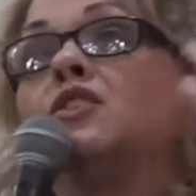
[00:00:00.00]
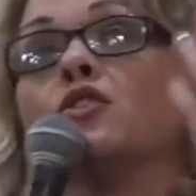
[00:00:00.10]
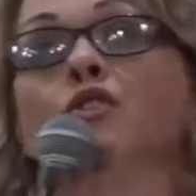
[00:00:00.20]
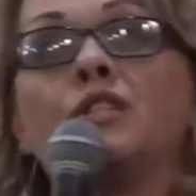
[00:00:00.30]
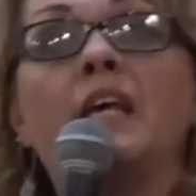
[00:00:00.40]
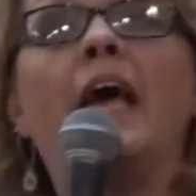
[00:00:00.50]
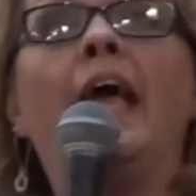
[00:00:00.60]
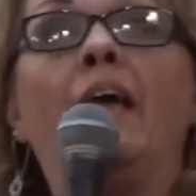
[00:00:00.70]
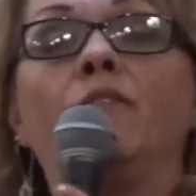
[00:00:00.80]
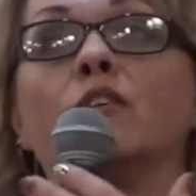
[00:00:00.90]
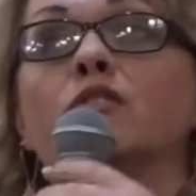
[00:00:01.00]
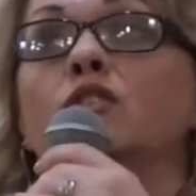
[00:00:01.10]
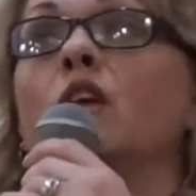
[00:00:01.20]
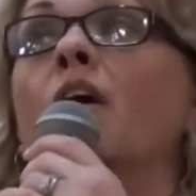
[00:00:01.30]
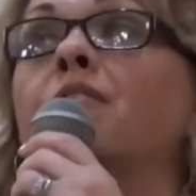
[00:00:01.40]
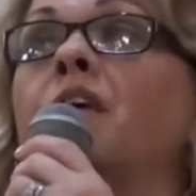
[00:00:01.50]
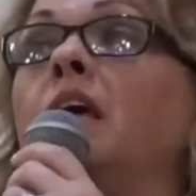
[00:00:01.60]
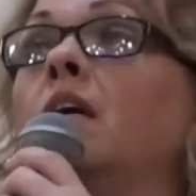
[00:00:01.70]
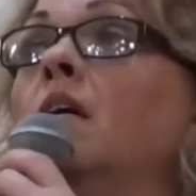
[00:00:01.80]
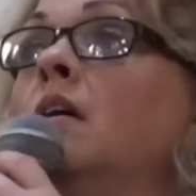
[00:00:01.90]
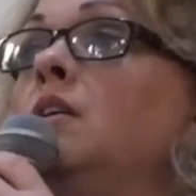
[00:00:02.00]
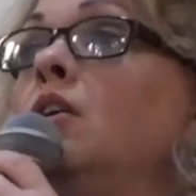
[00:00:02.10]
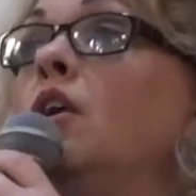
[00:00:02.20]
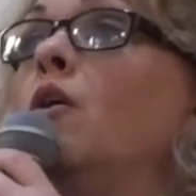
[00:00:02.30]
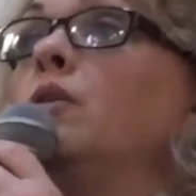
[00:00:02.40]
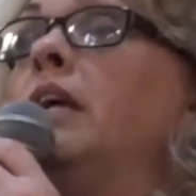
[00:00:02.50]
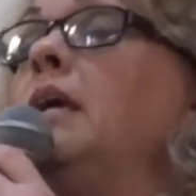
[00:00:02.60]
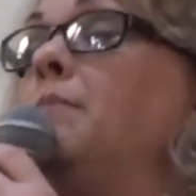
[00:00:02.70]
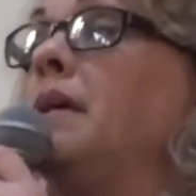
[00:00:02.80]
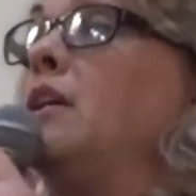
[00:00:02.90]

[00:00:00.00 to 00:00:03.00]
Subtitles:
you're saved. There's nothing, you know, keeping